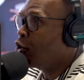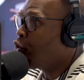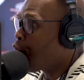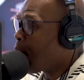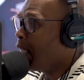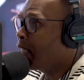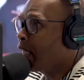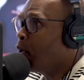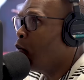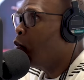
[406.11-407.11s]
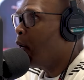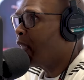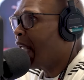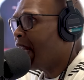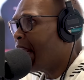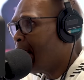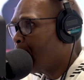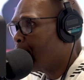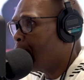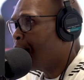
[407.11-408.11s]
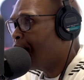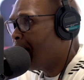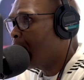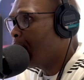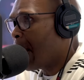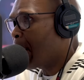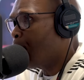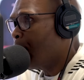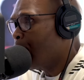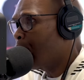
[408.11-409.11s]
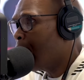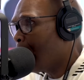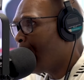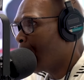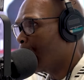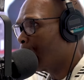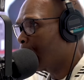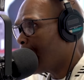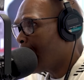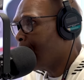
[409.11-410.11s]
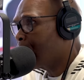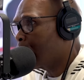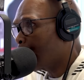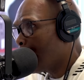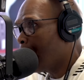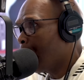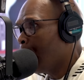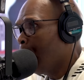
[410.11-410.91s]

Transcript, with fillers: crazy what that energy feel like when you come out on stage as well.